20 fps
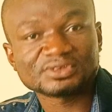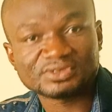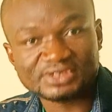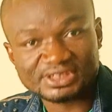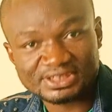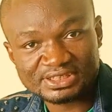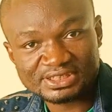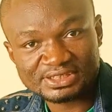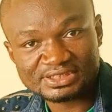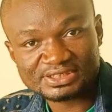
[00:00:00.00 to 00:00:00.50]

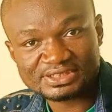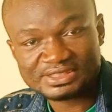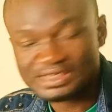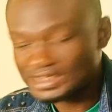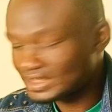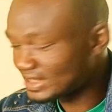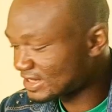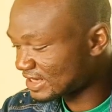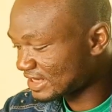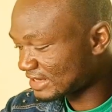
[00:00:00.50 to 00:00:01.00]
You see it?
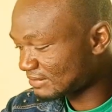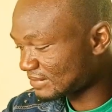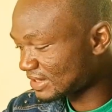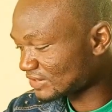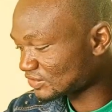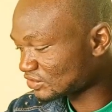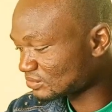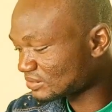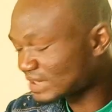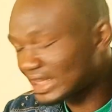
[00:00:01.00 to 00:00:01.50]

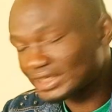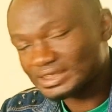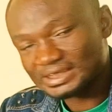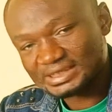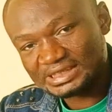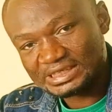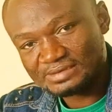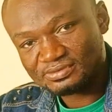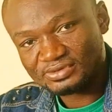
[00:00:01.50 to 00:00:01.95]
By assuming I just